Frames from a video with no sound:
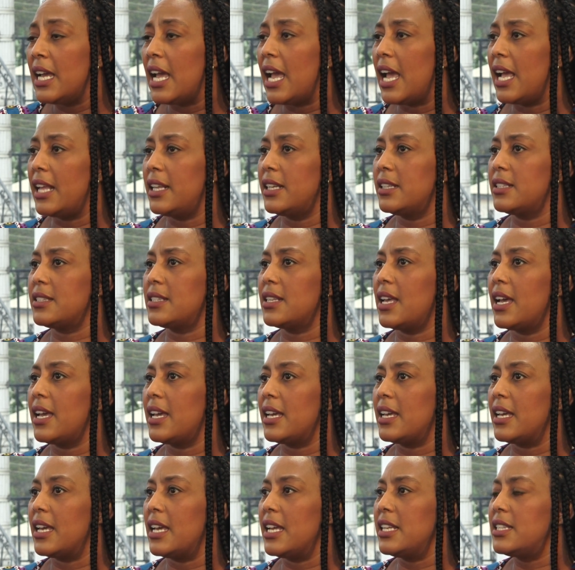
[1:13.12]
and it's
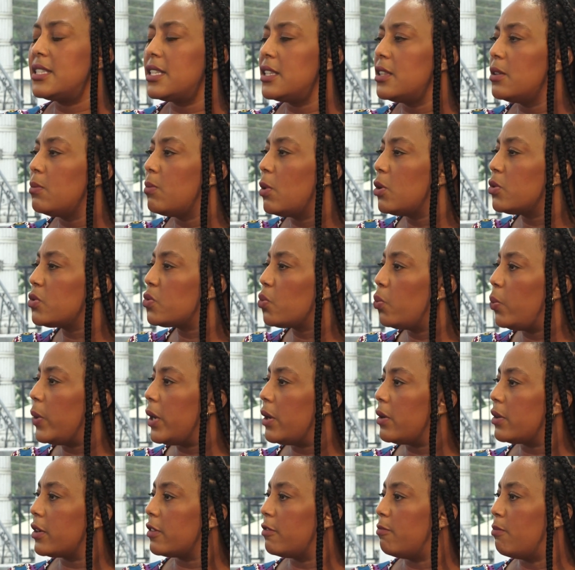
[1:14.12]
like, it's in the most
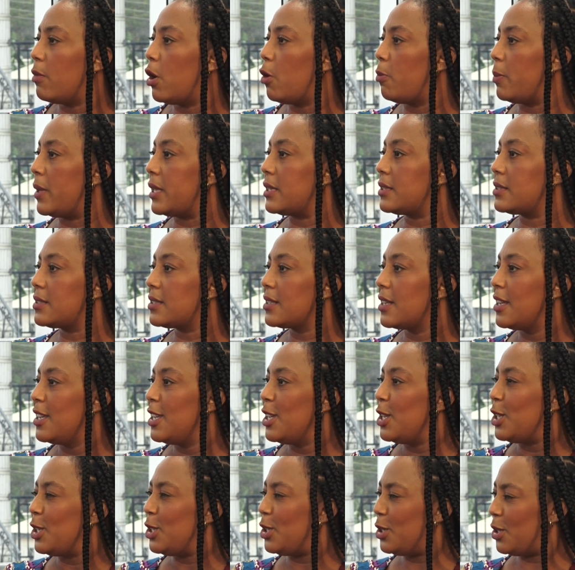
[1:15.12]
weird of moments,
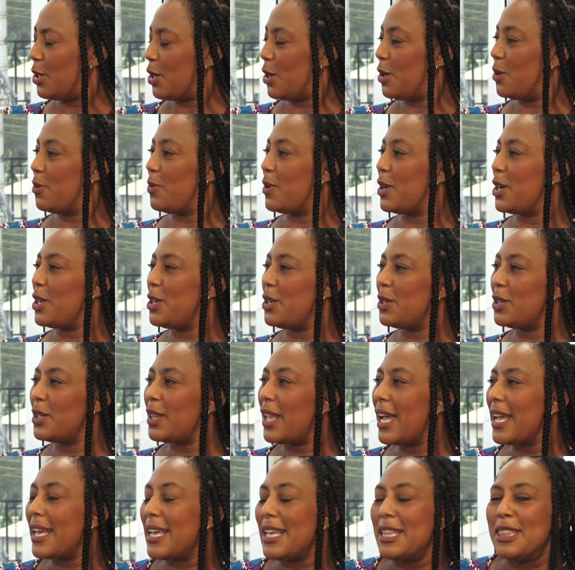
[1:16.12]
you know, where you're
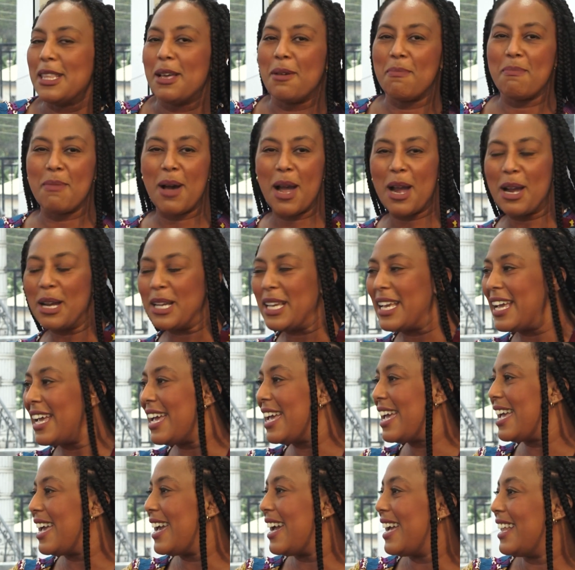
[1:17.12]
like in the
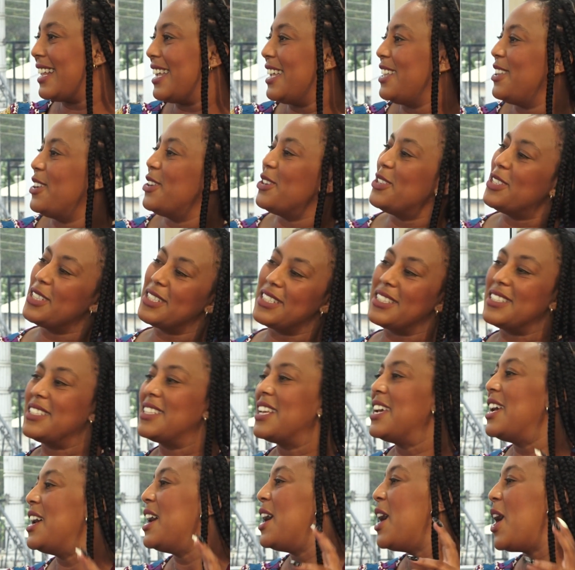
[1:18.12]
market and you're
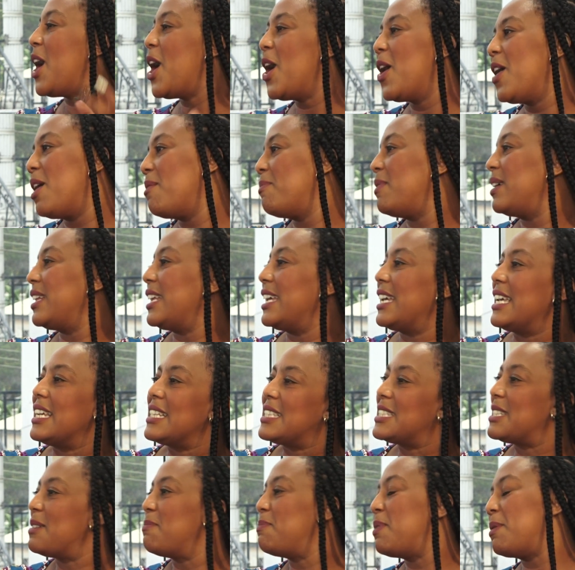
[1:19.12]
just, oh, I'm gonna
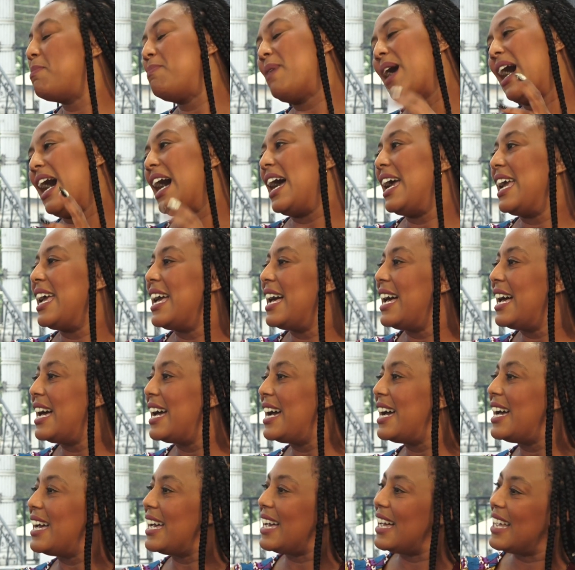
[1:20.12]
get some
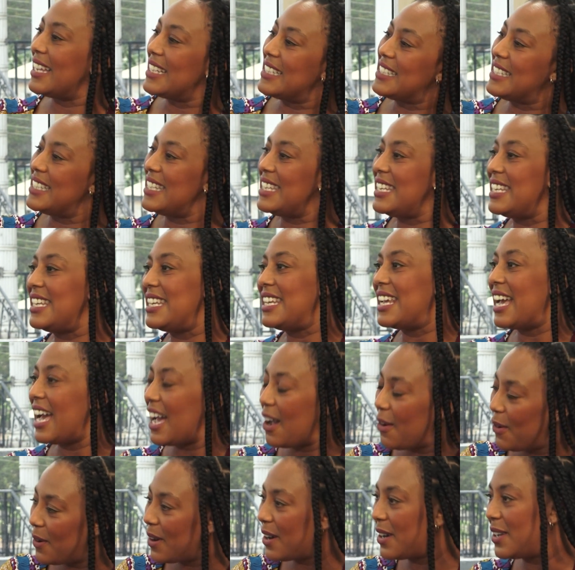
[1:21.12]
papaya, auntie,
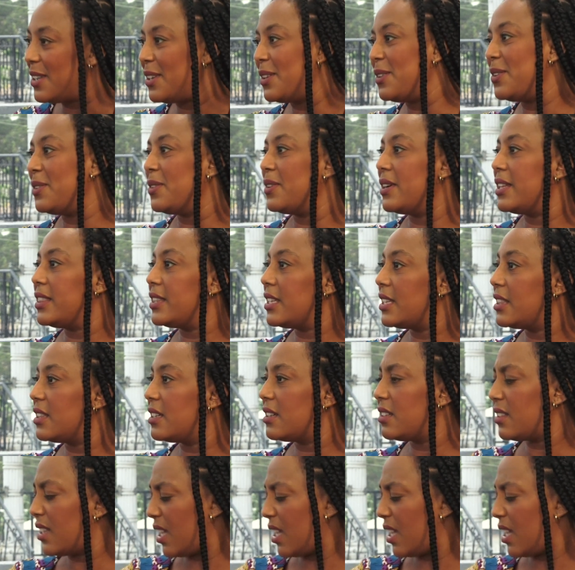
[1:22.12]
how are you? And then they're